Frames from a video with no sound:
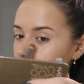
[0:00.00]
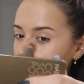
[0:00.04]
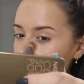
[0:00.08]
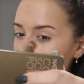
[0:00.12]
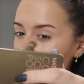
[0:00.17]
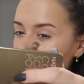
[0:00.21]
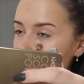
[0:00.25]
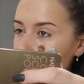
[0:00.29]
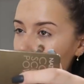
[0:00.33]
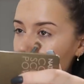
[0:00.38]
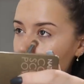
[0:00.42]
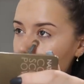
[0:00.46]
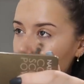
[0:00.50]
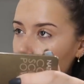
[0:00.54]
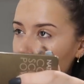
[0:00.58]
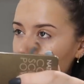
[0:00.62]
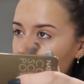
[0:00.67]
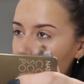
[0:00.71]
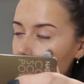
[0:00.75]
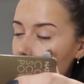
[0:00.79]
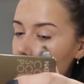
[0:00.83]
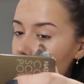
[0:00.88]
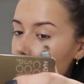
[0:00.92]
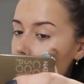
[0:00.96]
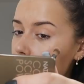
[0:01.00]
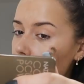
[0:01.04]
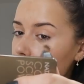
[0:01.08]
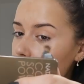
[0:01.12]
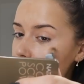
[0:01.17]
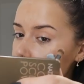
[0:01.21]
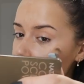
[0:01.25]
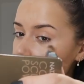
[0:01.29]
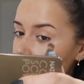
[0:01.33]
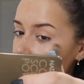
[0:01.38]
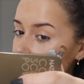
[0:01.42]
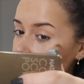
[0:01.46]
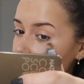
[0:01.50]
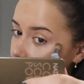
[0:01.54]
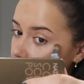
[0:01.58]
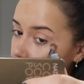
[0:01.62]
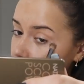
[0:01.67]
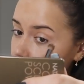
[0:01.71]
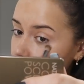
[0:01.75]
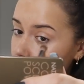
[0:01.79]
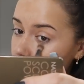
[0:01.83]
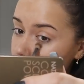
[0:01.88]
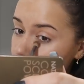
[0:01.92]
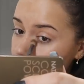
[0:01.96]
where am I? What year is it?
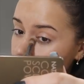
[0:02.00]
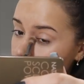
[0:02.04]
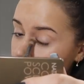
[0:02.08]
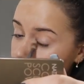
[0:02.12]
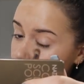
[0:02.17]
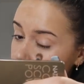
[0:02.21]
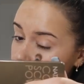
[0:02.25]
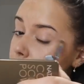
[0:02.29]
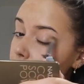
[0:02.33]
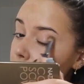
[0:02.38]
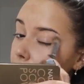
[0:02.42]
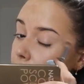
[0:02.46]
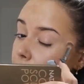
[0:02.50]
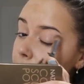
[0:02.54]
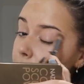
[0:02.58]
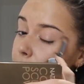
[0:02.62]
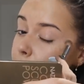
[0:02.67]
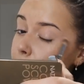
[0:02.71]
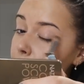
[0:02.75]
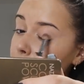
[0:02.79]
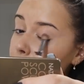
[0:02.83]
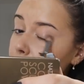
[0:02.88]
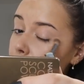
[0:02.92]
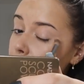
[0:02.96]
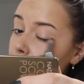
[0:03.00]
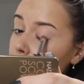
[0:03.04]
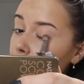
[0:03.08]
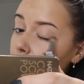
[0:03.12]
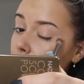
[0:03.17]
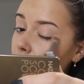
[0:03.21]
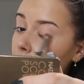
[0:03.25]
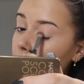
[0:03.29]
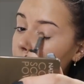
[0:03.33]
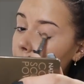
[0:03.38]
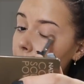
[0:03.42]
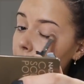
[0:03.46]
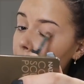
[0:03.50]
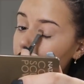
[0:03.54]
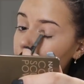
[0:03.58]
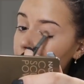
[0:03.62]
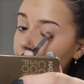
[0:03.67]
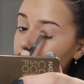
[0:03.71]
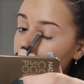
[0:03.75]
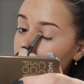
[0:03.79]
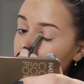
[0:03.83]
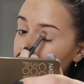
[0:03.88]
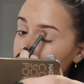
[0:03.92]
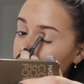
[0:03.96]
That kind of vibe. So yeah, this morning I
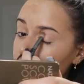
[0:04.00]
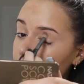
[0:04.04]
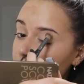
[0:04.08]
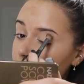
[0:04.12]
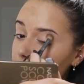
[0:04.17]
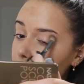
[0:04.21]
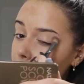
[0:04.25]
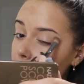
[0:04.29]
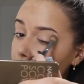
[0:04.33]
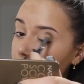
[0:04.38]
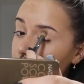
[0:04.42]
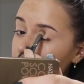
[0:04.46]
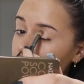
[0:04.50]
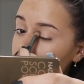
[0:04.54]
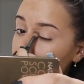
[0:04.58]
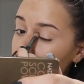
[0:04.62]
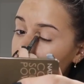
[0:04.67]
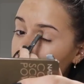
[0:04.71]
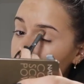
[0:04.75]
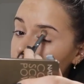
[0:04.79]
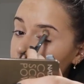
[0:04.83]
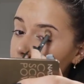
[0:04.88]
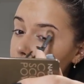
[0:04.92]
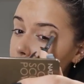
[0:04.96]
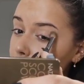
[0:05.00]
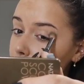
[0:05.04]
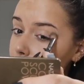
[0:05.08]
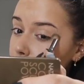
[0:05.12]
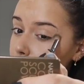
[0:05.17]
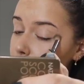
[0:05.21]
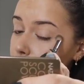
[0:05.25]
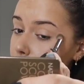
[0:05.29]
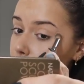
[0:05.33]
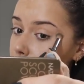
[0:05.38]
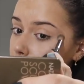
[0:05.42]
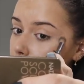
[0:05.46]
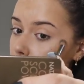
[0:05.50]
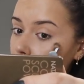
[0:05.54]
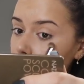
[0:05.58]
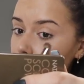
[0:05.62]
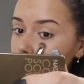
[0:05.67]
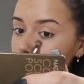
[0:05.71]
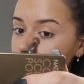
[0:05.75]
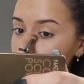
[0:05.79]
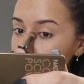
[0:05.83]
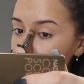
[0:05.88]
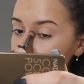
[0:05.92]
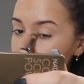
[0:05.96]
am going for
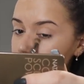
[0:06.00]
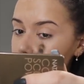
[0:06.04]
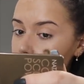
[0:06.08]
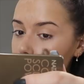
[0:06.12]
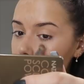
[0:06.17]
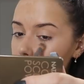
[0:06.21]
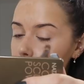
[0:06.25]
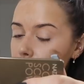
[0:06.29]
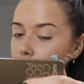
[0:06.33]
lunch, or